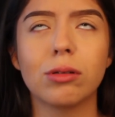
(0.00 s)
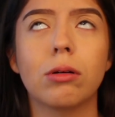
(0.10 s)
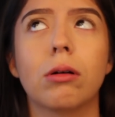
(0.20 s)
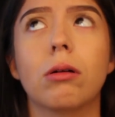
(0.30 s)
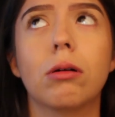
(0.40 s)

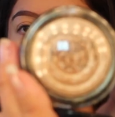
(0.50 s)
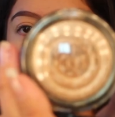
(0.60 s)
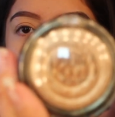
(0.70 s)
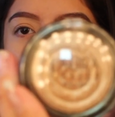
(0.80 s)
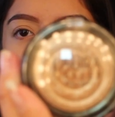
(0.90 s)
Oh,
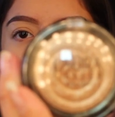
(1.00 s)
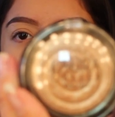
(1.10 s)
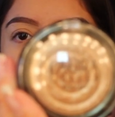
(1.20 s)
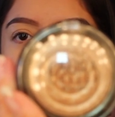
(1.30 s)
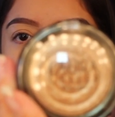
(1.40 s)

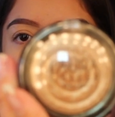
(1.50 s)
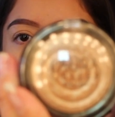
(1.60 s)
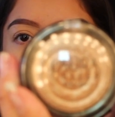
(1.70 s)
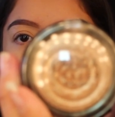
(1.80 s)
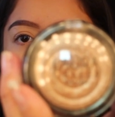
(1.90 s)

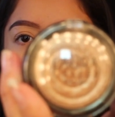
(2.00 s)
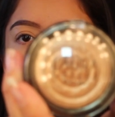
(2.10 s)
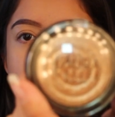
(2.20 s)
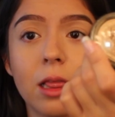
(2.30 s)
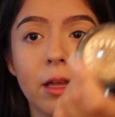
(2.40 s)

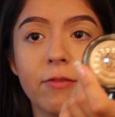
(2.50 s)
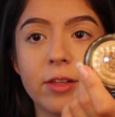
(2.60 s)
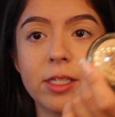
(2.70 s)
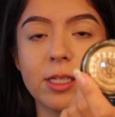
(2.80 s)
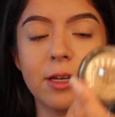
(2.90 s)
marvelous. I love
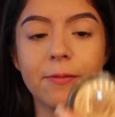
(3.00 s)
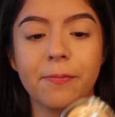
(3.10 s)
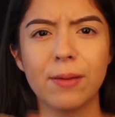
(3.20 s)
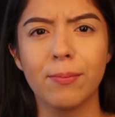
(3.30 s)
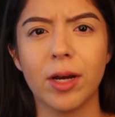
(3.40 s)
this thing.
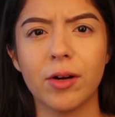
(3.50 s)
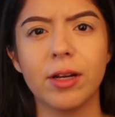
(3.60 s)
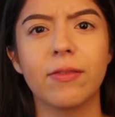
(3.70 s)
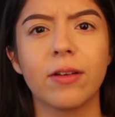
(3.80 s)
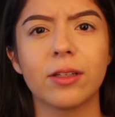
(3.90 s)
The
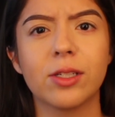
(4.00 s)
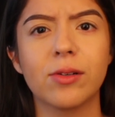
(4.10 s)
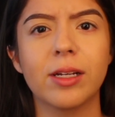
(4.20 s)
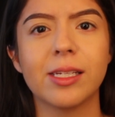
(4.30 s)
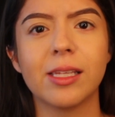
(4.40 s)
buttery feel
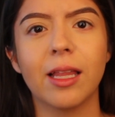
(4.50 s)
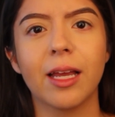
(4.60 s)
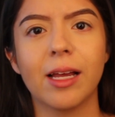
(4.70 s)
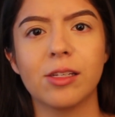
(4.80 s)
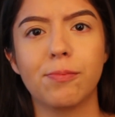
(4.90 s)
to it. It's not
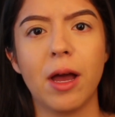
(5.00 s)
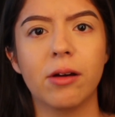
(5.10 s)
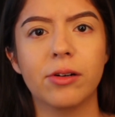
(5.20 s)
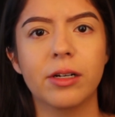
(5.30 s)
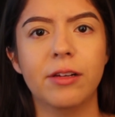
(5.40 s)
like as
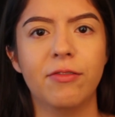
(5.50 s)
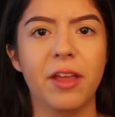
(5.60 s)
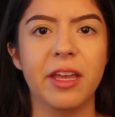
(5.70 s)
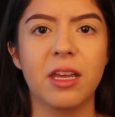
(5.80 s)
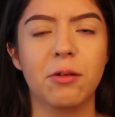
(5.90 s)
powdery,
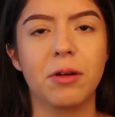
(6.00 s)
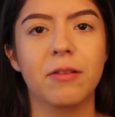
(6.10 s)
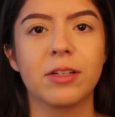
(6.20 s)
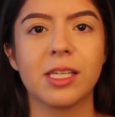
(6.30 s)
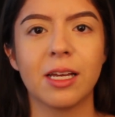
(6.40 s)
flaky,
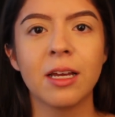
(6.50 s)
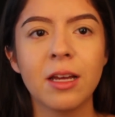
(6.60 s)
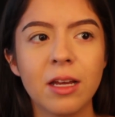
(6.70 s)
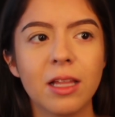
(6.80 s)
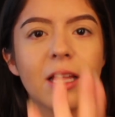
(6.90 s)
whatever. It's like
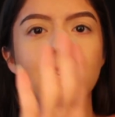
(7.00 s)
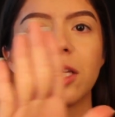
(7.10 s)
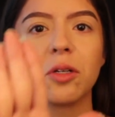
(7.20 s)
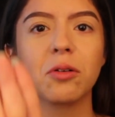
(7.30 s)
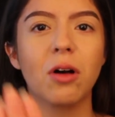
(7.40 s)
a
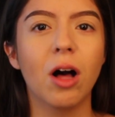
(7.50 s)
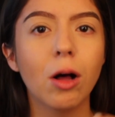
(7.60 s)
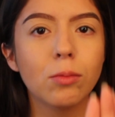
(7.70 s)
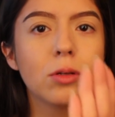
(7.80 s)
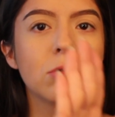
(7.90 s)
little,
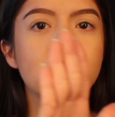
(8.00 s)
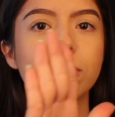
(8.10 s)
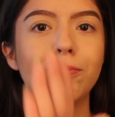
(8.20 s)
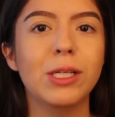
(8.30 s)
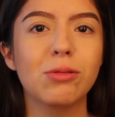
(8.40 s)

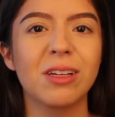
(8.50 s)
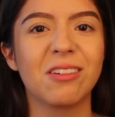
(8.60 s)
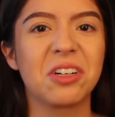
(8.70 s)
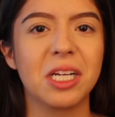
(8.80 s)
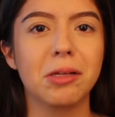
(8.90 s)
almost between
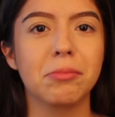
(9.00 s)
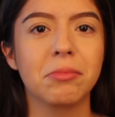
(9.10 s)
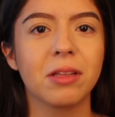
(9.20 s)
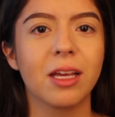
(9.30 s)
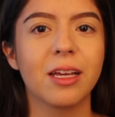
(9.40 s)
a cream.
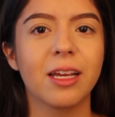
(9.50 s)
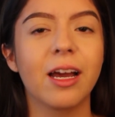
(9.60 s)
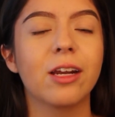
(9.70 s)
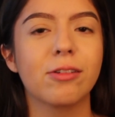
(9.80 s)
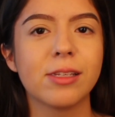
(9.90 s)
Like,
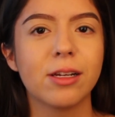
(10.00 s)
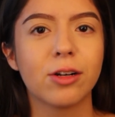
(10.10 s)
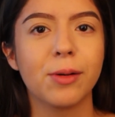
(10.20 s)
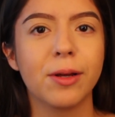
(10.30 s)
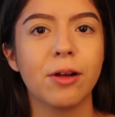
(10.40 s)
I know it's not a
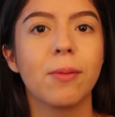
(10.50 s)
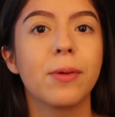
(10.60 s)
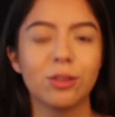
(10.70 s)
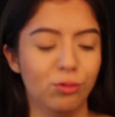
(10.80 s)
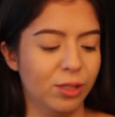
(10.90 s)
cream at all,
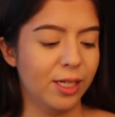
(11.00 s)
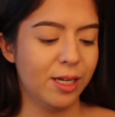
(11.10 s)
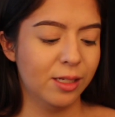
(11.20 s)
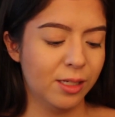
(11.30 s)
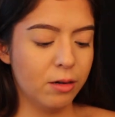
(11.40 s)
but it's really nice.